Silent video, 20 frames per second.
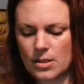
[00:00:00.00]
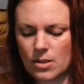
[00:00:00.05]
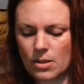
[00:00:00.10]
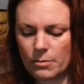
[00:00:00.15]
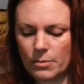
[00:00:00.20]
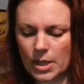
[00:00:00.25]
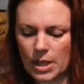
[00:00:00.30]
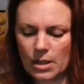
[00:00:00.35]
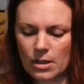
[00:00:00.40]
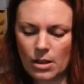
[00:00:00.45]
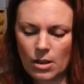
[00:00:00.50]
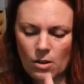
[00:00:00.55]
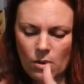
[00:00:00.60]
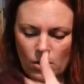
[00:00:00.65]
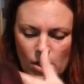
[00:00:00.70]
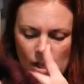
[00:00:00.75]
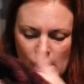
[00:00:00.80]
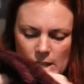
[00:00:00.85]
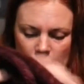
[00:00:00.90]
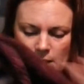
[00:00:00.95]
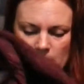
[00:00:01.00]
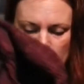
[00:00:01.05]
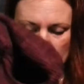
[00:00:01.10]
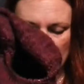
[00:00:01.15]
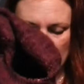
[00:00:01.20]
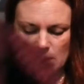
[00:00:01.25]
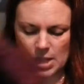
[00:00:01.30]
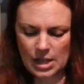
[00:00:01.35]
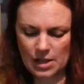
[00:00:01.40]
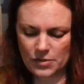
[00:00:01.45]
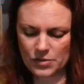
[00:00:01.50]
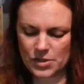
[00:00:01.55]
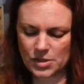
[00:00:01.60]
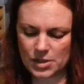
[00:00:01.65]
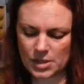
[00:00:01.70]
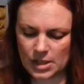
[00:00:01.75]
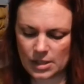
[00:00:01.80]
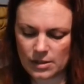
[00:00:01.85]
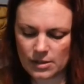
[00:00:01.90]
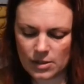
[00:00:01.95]
coming along, and I'm gonna have to
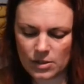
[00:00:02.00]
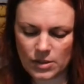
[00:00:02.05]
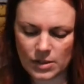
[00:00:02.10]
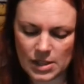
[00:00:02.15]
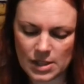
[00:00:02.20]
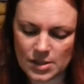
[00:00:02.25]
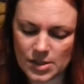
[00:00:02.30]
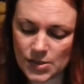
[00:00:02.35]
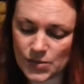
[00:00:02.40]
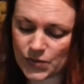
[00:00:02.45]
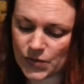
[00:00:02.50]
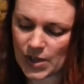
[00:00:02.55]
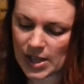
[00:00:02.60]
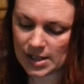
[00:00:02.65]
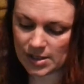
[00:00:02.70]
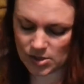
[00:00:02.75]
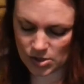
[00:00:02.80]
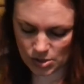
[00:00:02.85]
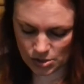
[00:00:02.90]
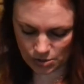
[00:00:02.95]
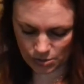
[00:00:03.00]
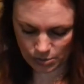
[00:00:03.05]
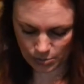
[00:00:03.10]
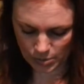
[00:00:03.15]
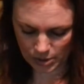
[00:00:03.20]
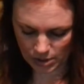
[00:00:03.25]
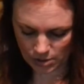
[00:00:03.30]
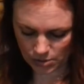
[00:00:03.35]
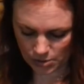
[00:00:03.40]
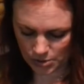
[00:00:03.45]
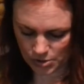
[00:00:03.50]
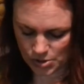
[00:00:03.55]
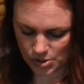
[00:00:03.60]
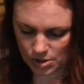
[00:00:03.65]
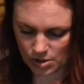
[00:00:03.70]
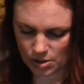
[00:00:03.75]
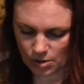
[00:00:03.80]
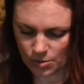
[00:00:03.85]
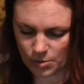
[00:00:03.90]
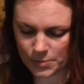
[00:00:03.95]
knit on this fast too, because, you
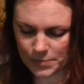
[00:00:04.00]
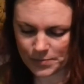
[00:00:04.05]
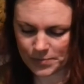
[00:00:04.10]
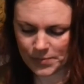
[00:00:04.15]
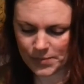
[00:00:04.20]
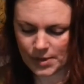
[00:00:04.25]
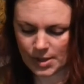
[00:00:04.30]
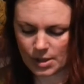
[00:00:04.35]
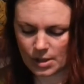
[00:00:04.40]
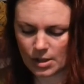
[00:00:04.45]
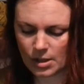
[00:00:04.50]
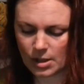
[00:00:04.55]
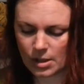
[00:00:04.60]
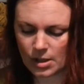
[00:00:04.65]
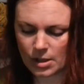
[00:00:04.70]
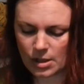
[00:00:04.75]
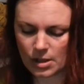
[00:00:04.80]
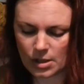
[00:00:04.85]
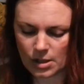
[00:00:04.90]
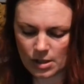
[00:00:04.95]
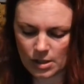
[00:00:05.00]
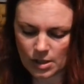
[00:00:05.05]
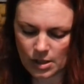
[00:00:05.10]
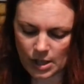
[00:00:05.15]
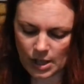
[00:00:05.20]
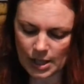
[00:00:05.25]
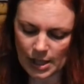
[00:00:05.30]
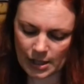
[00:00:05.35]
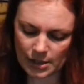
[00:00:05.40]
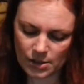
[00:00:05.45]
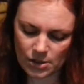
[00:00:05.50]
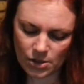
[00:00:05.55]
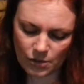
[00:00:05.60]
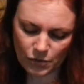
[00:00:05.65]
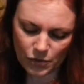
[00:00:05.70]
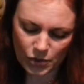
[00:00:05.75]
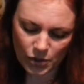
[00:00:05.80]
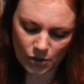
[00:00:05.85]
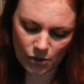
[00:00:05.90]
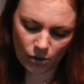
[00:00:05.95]
know, end
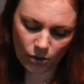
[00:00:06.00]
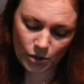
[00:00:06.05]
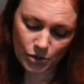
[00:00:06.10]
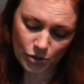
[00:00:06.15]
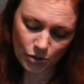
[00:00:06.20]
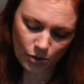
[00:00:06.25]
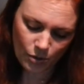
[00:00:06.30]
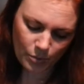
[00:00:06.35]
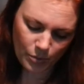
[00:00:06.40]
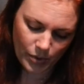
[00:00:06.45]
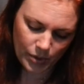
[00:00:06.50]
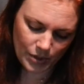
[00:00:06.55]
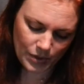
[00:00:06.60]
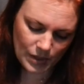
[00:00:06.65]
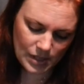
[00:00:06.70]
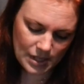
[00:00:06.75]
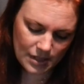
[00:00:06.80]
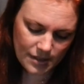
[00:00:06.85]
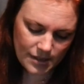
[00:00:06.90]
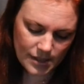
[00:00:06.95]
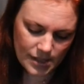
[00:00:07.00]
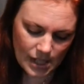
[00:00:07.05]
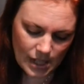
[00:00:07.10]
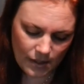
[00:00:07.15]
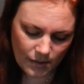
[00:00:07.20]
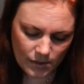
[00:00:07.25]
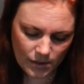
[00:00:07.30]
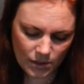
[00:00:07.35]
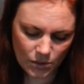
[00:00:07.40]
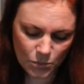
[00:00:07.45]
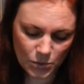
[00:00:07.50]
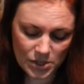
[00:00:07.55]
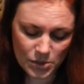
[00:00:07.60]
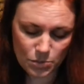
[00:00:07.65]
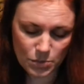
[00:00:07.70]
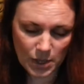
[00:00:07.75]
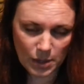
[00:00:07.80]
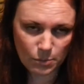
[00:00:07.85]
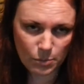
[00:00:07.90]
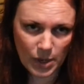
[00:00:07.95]
of October, this and the
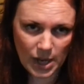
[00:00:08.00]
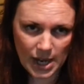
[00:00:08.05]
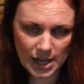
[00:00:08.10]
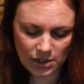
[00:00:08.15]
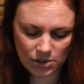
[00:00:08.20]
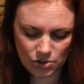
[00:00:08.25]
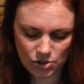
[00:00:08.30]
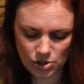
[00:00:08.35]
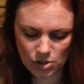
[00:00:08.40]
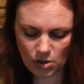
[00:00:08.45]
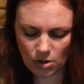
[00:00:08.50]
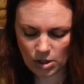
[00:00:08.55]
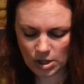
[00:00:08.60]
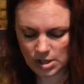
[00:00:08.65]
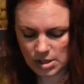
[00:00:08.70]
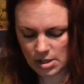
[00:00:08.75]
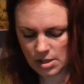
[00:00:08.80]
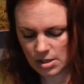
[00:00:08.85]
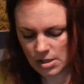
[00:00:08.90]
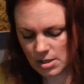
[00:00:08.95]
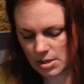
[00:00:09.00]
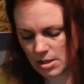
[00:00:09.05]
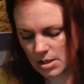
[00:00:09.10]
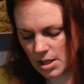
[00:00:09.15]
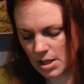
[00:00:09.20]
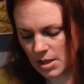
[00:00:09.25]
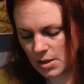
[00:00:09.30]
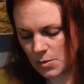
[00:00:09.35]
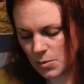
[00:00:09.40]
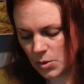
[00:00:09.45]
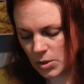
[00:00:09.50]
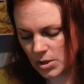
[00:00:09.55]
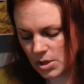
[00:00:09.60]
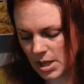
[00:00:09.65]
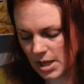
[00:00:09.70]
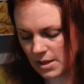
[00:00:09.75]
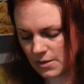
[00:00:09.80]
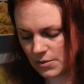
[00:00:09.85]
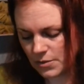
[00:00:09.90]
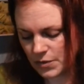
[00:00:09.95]
Whispering Pine shawl I want to
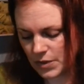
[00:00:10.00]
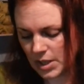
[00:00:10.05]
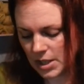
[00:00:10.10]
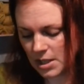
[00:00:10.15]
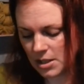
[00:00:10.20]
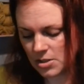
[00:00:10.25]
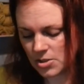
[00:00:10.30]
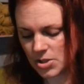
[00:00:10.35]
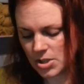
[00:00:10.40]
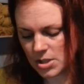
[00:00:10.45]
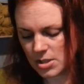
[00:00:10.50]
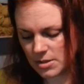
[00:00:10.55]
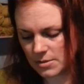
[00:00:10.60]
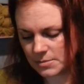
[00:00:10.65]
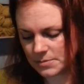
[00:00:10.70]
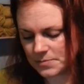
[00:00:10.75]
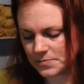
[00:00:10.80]
have finished.